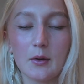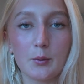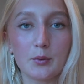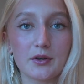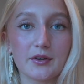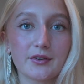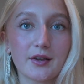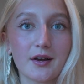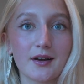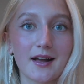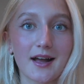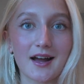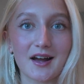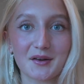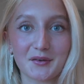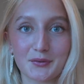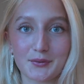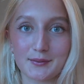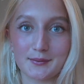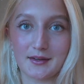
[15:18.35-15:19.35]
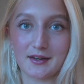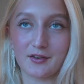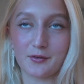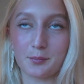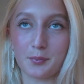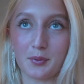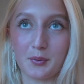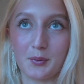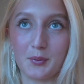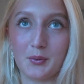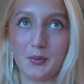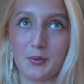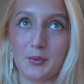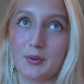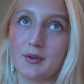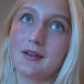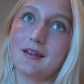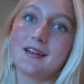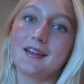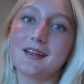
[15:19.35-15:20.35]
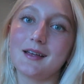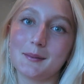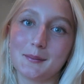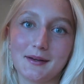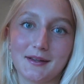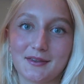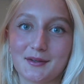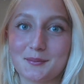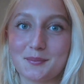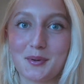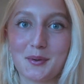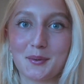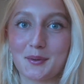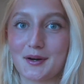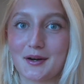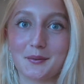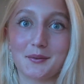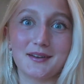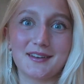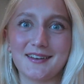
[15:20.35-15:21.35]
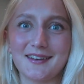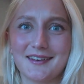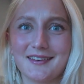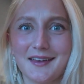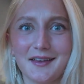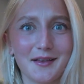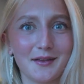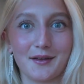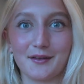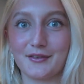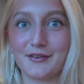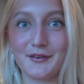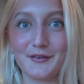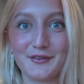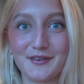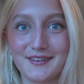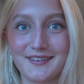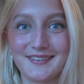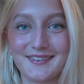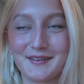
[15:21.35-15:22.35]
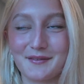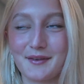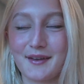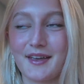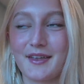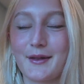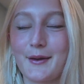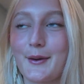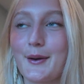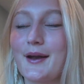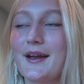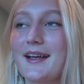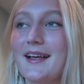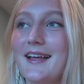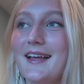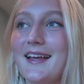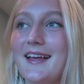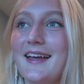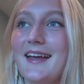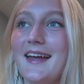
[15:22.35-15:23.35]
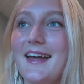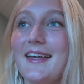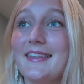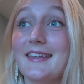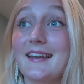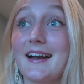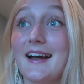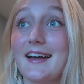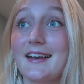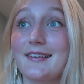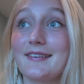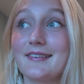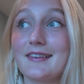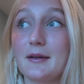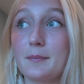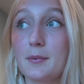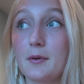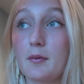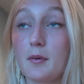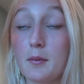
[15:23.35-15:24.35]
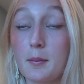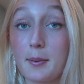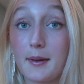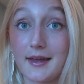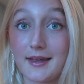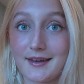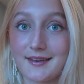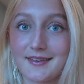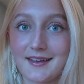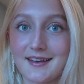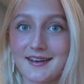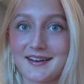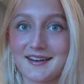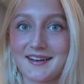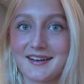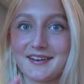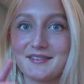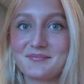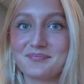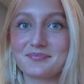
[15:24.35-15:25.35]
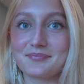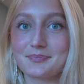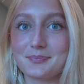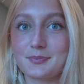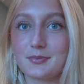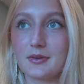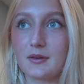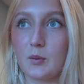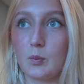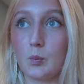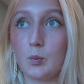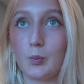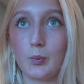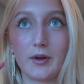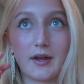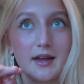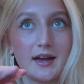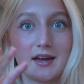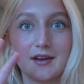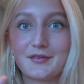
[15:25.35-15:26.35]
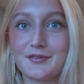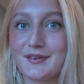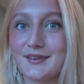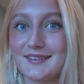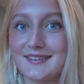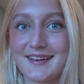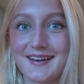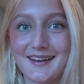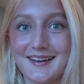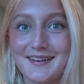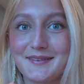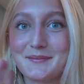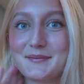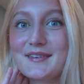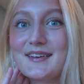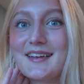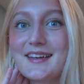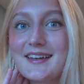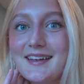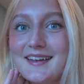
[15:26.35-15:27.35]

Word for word: we just hung out, swam in his pool, played some poker. We did lots of fun stuff together. And then I had a sleepover with Peyton that night. We had a fun time.